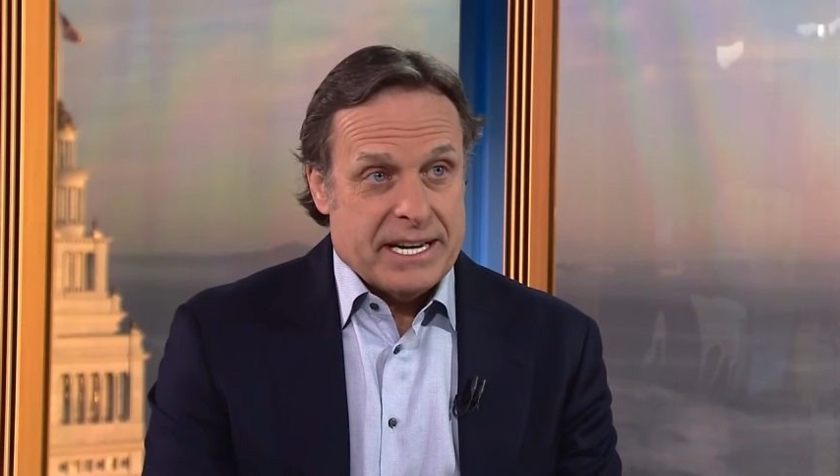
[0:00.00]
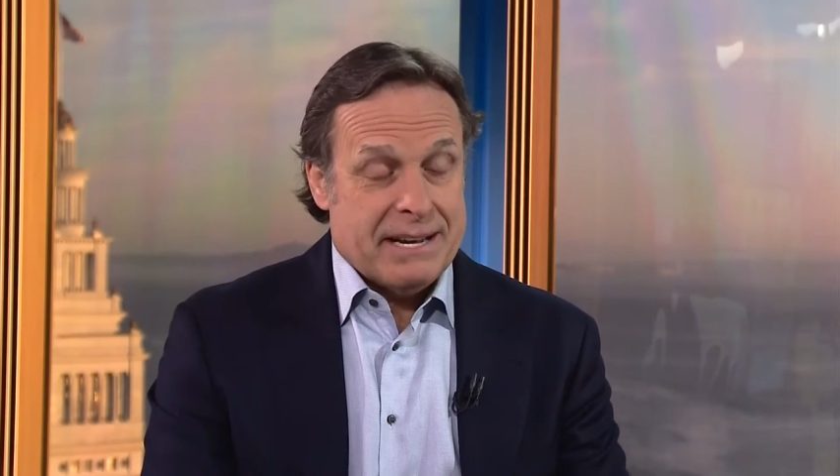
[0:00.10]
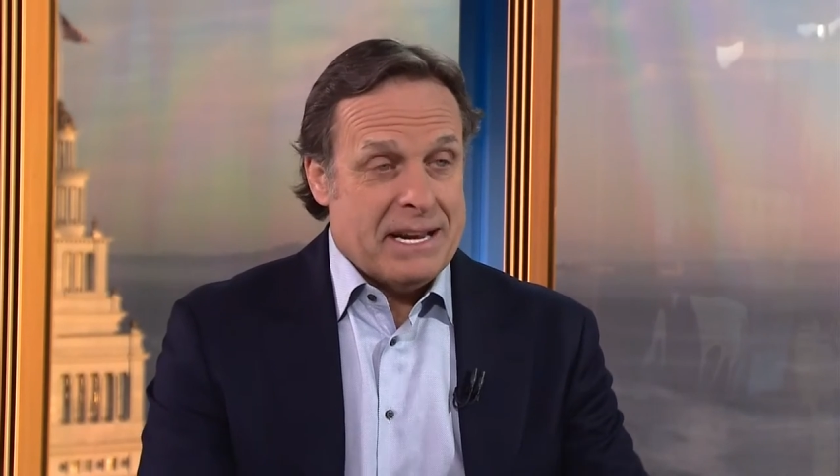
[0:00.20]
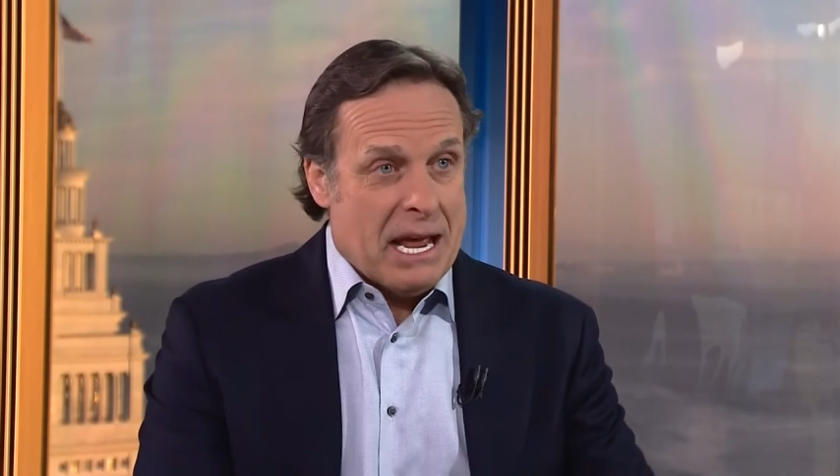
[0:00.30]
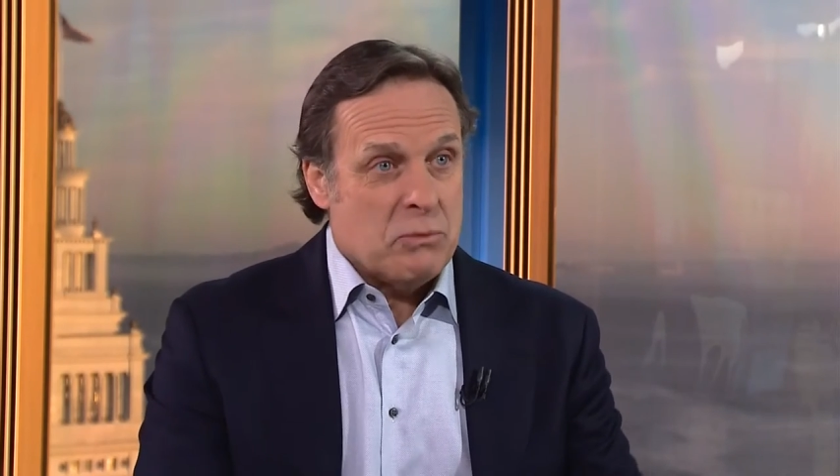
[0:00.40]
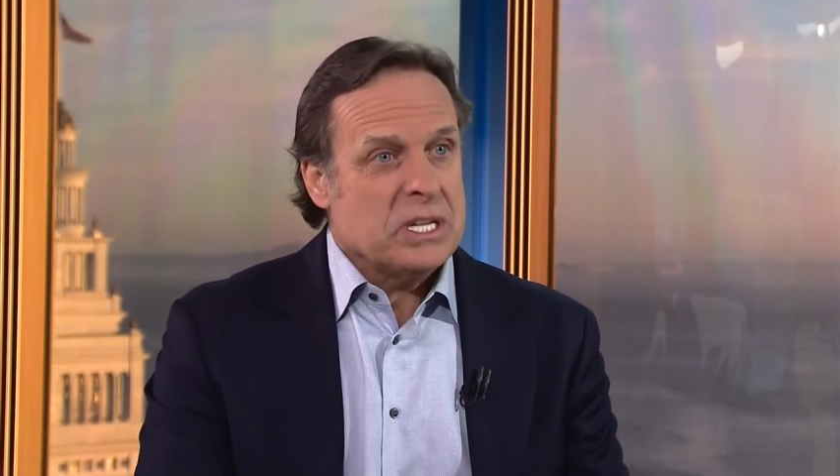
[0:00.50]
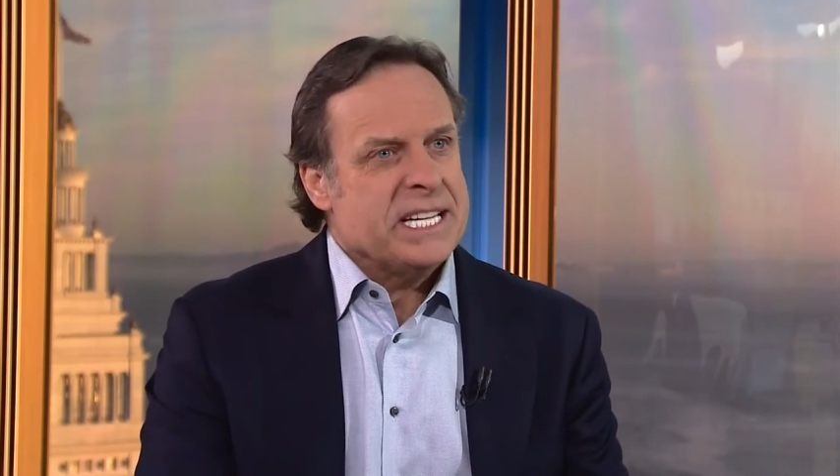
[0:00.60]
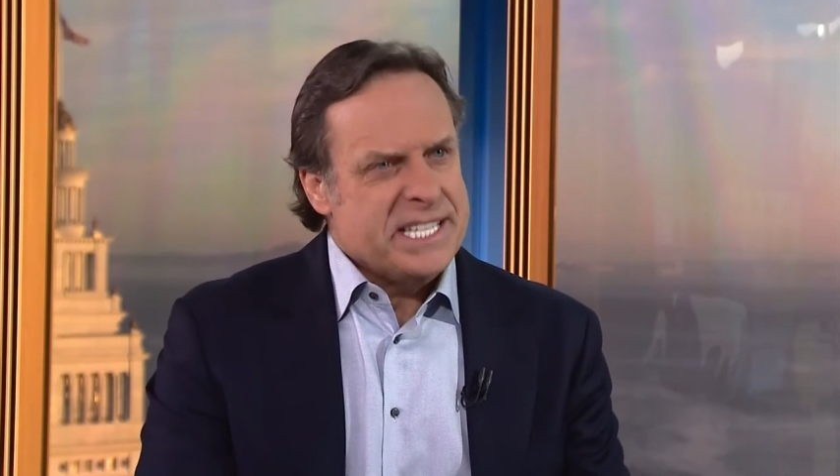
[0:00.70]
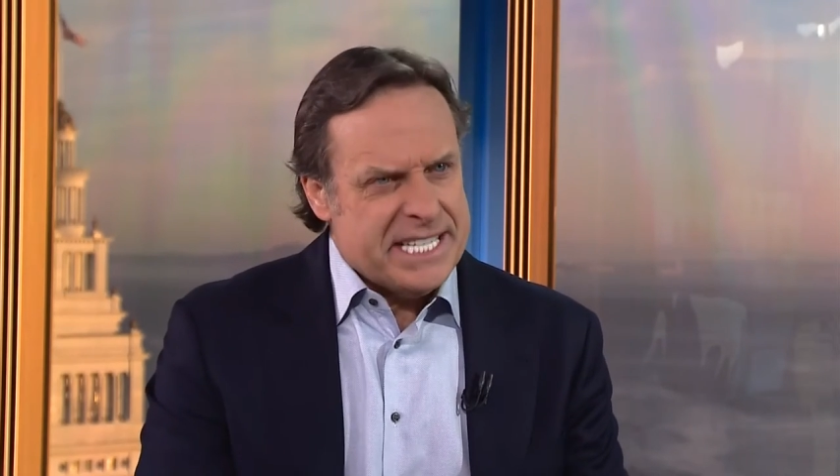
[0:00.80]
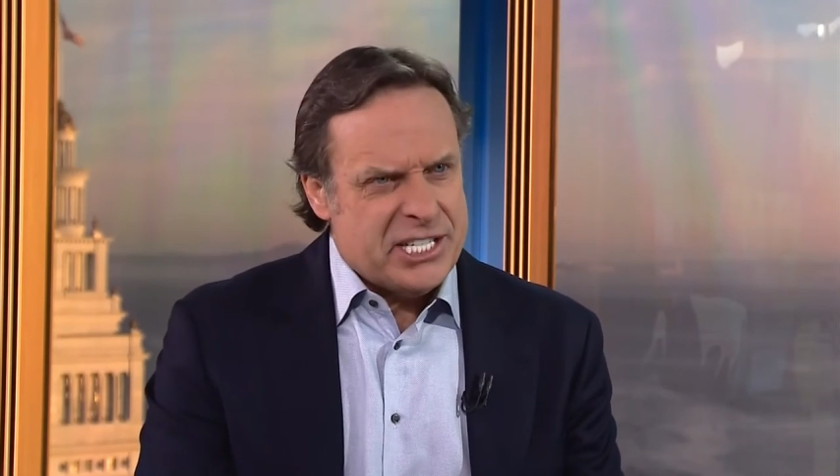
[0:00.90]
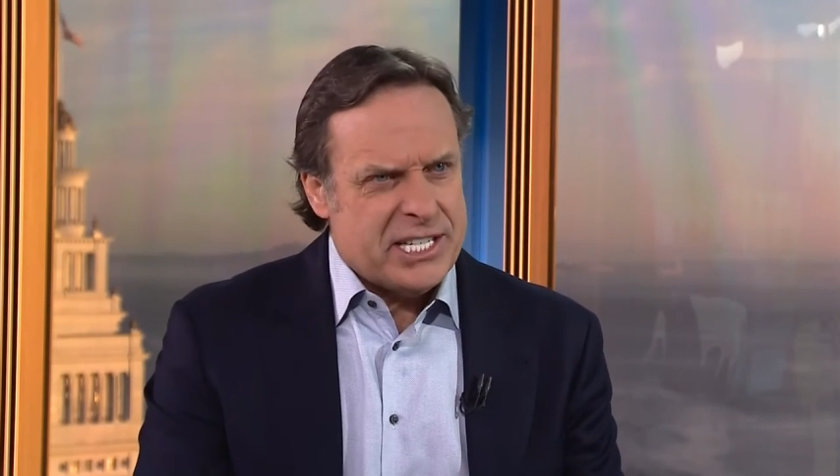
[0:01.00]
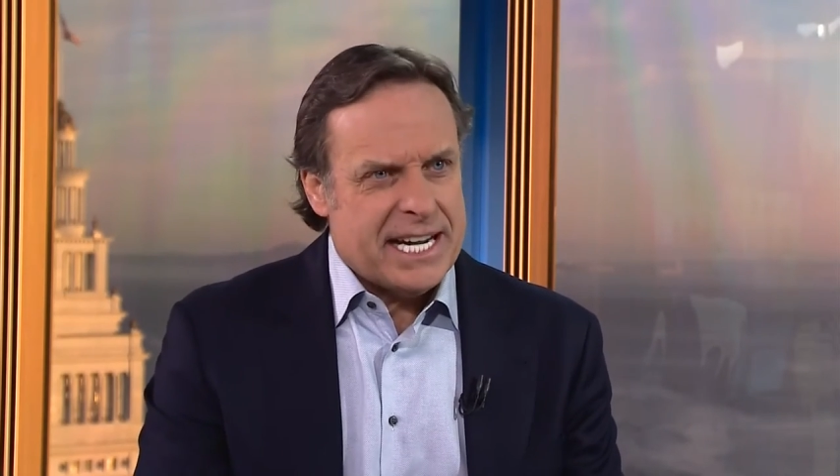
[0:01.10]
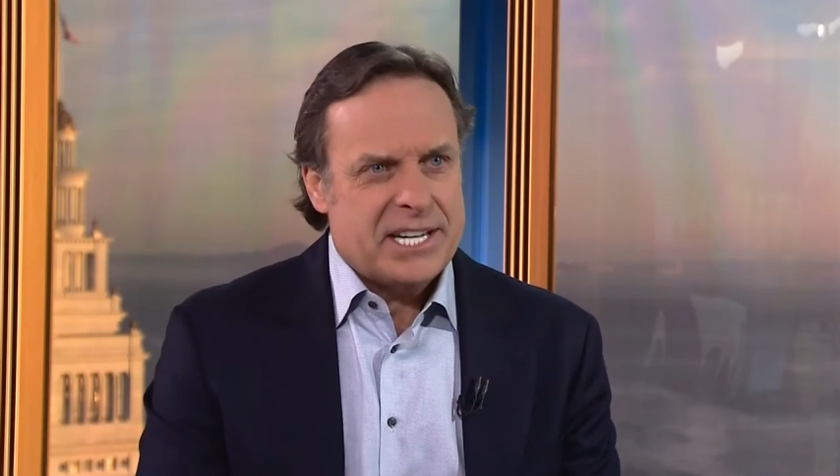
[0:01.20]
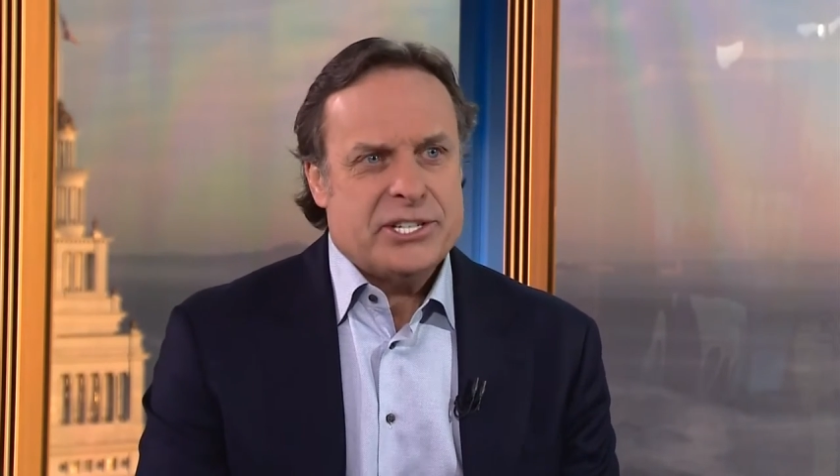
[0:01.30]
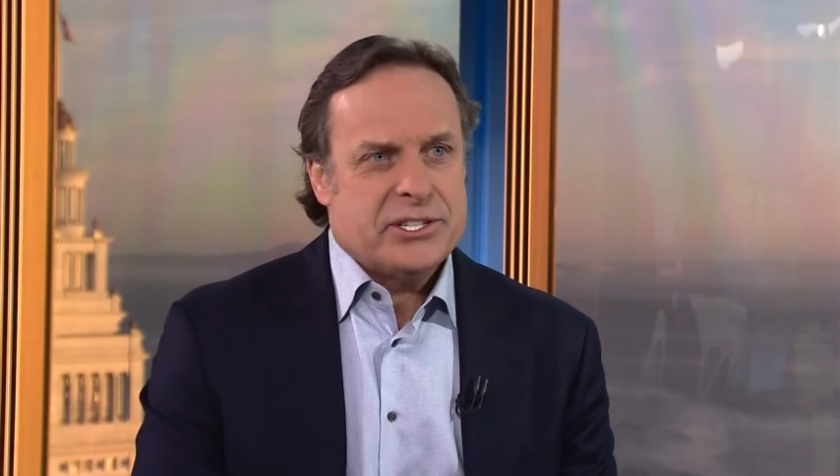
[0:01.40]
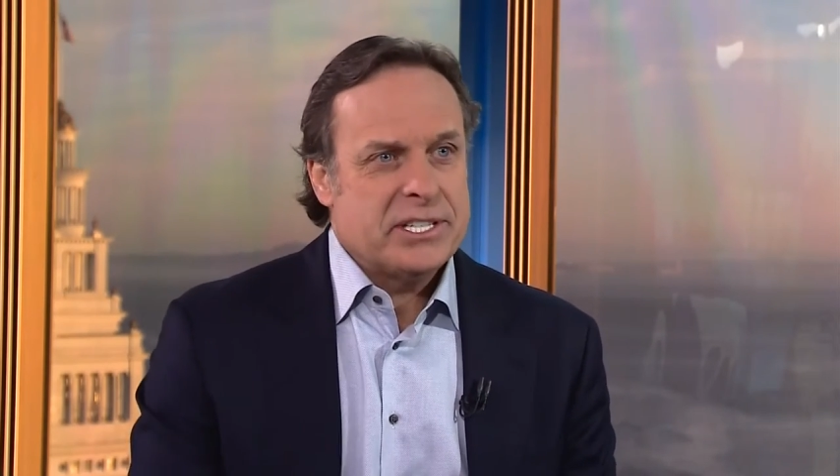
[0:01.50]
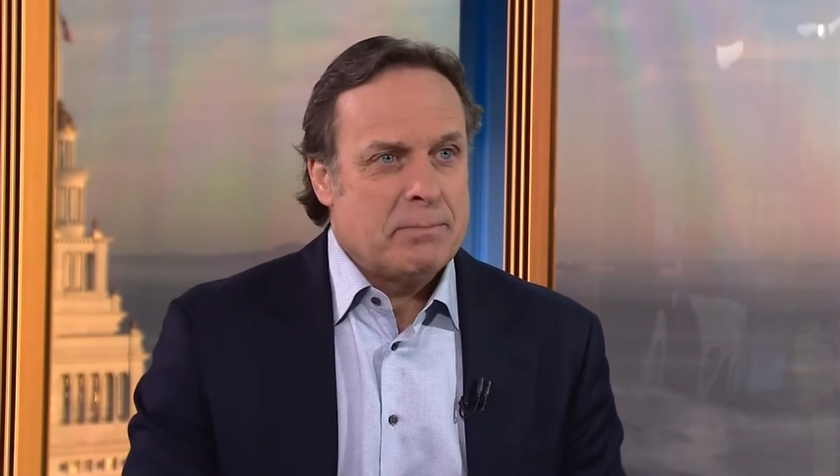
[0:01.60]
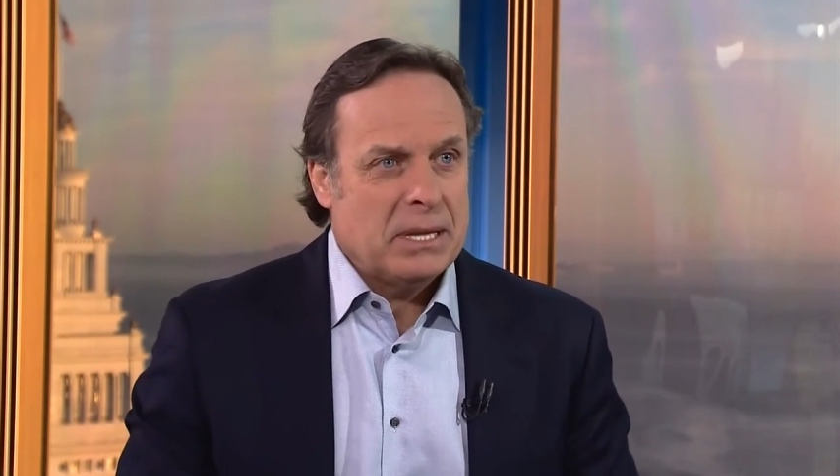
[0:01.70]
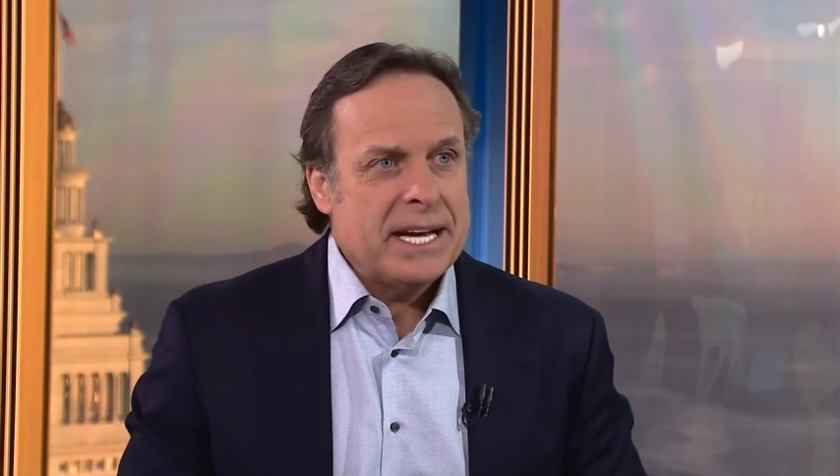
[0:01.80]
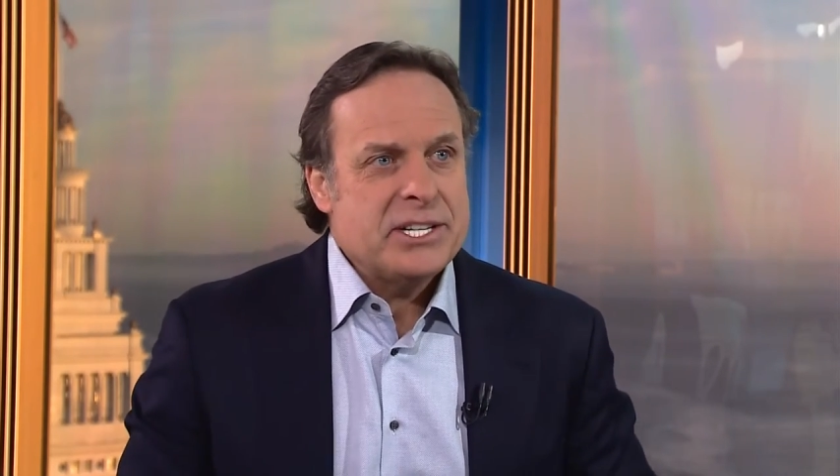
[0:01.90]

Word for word: and and really digitize your supply